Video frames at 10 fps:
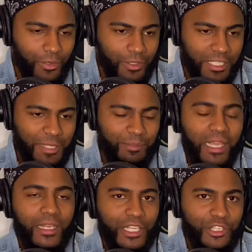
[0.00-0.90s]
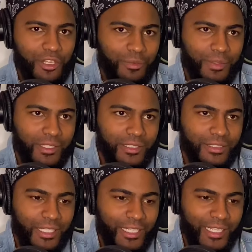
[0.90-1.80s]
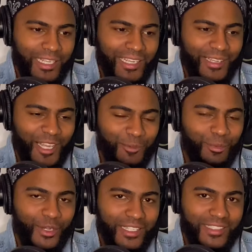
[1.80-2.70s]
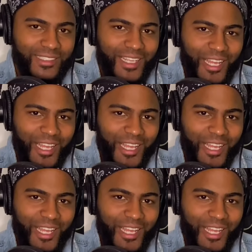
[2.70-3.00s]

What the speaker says: keep dating each other, because it brings